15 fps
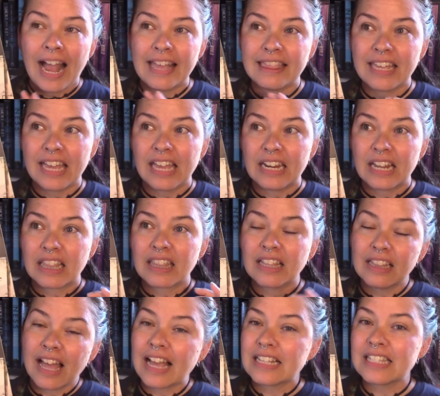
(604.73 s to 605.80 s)
And then
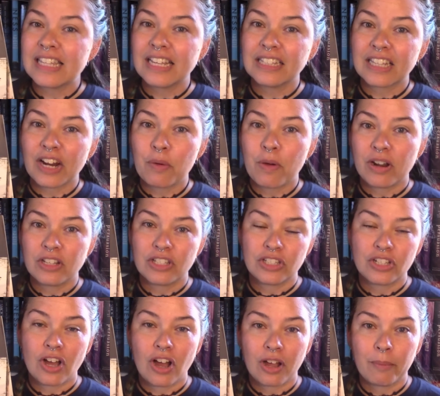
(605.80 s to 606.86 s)
the last thing that I wanted
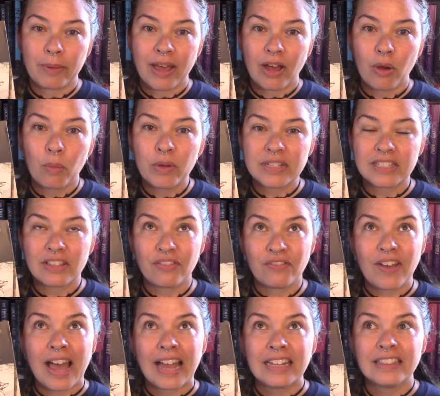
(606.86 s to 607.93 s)
to talk about was the
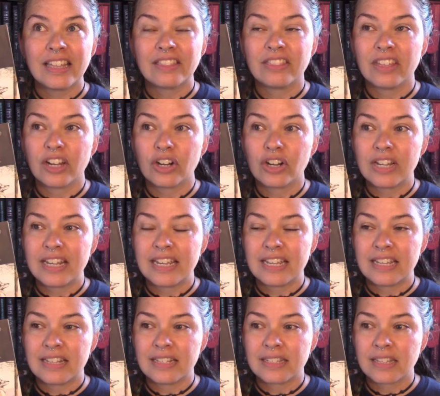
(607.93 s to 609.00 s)
fact that there
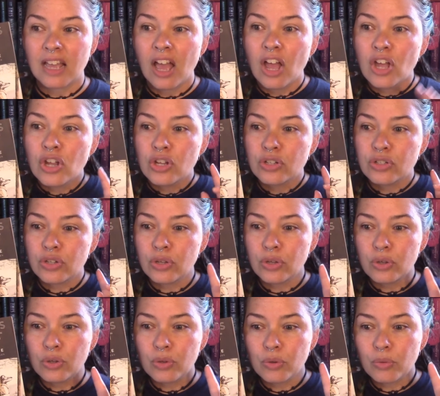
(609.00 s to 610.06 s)
is
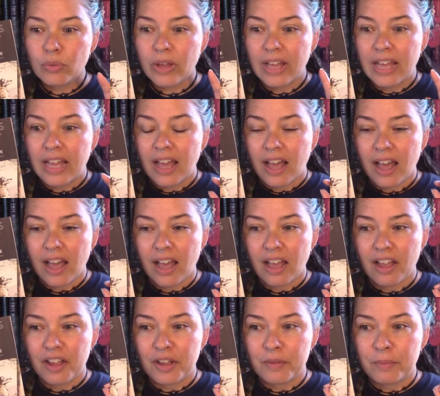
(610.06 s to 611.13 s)
two
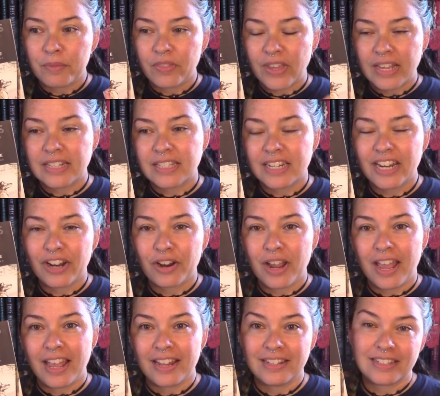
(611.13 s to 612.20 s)
um, things in
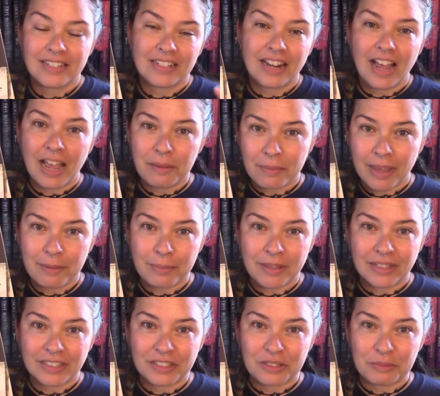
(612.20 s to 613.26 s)
here and I might
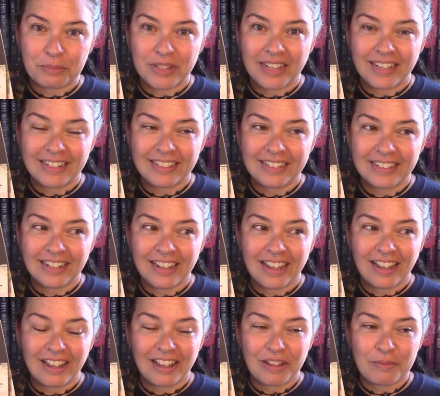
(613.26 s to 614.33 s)
be a little bit
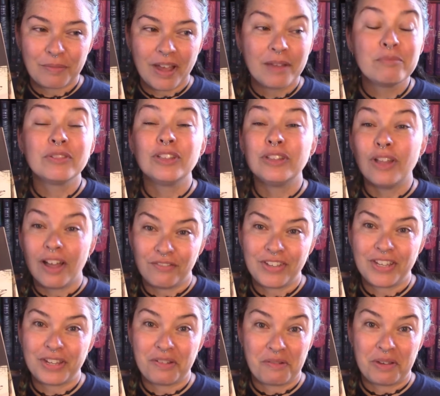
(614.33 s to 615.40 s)
um, I'm
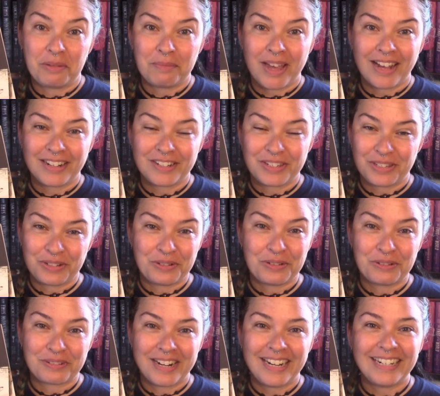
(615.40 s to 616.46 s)
loving going back to
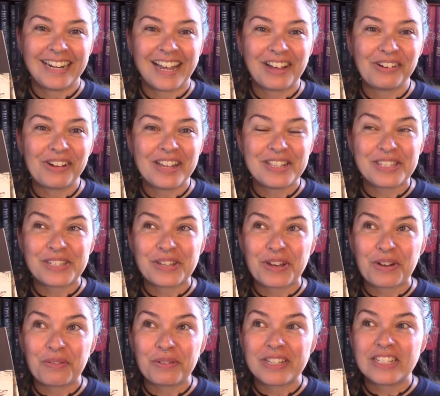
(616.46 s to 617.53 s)
school right now. And
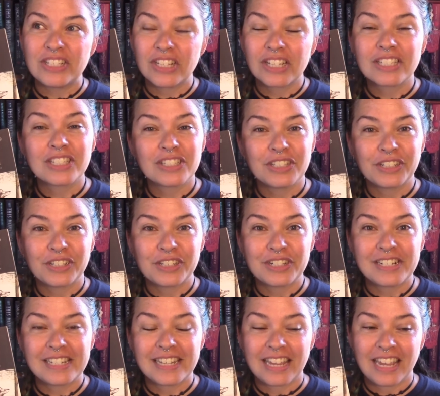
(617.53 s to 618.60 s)
so we just
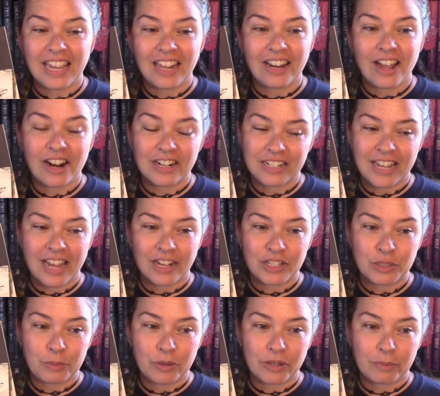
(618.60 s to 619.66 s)
learned in our
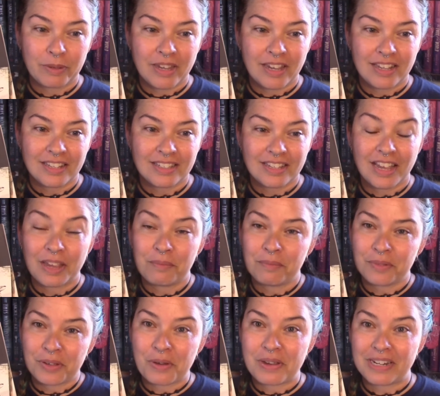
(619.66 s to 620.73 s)
textbook because
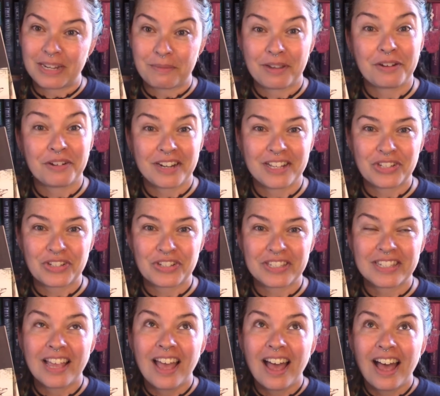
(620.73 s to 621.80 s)
I'm going to get my
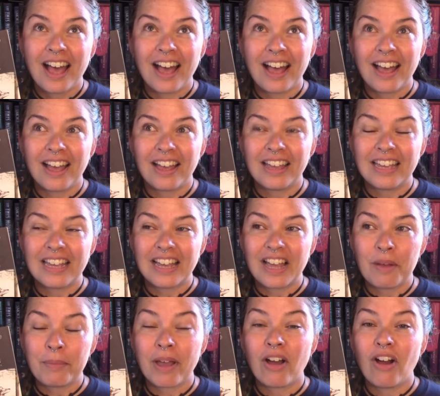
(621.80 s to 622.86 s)
credentials uh,
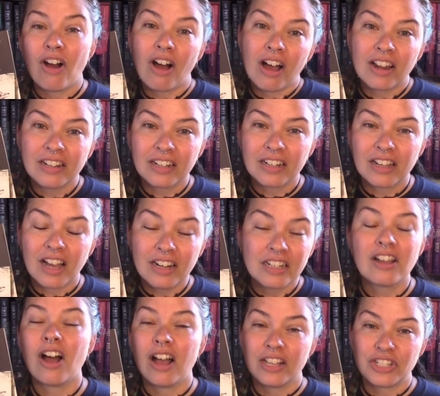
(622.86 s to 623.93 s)
about on
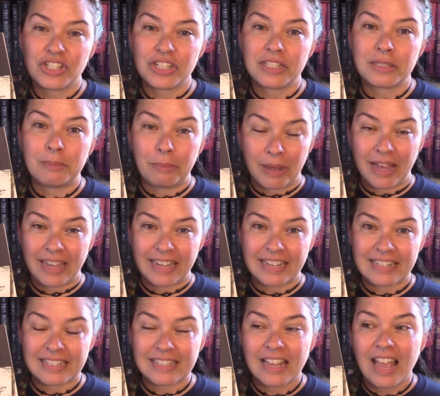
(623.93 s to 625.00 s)
unconscious
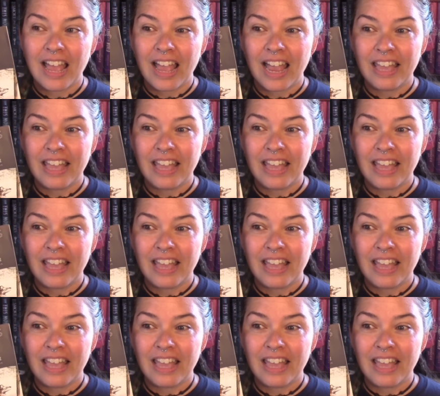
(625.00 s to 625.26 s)
bias.